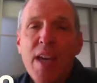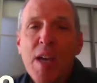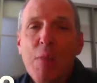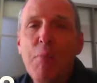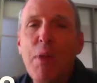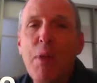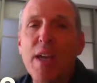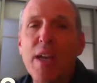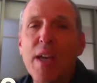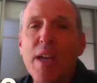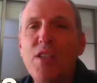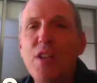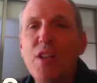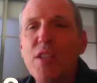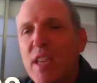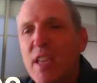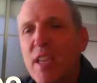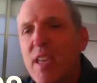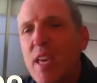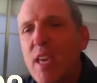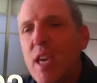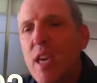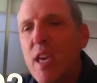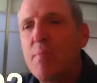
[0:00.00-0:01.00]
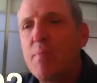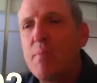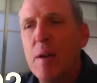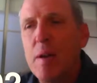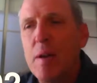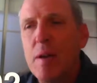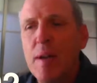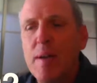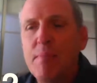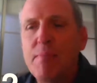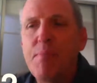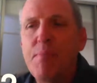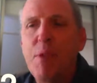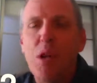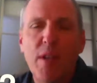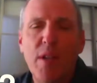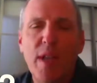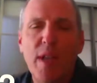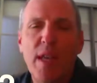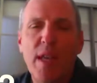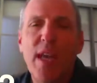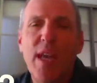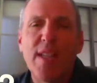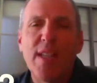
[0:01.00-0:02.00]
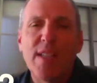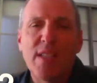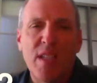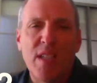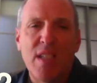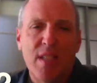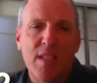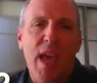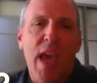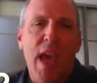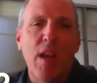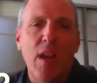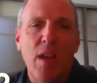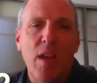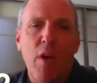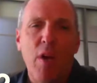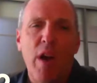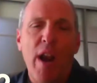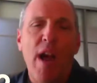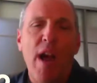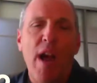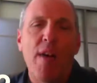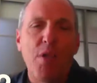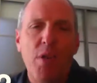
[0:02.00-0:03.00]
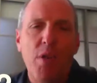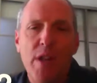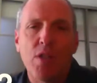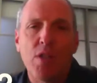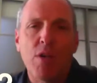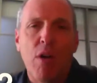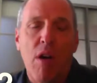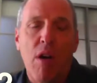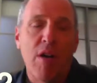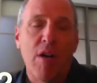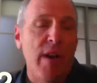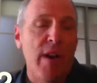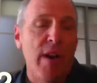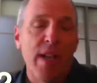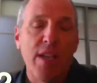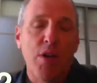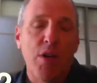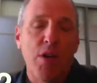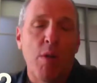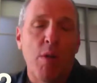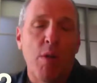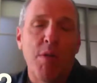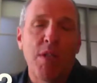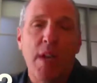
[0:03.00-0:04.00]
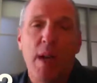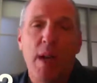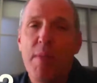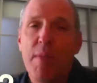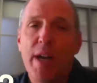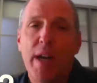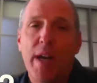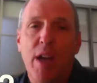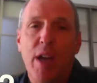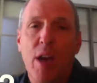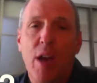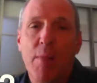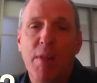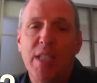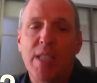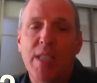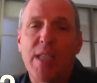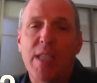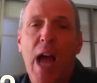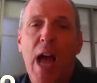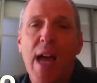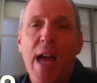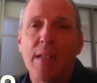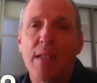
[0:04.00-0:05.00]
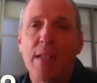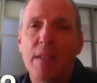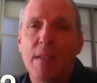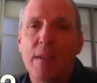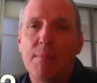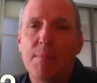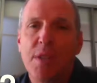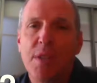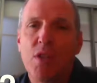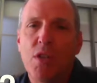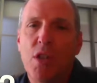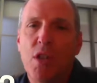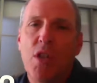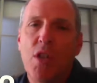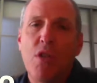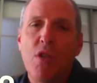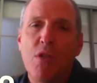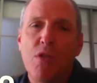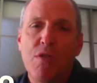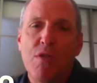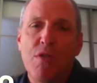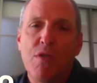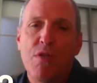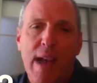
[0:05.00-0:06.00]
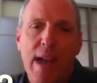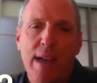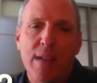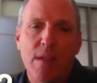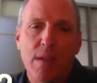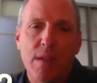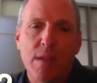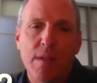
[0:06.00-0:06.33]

but to keep building it, to scale it, whatever is harder. And as you heard me say a minute ago, I mean, size is a huge factor.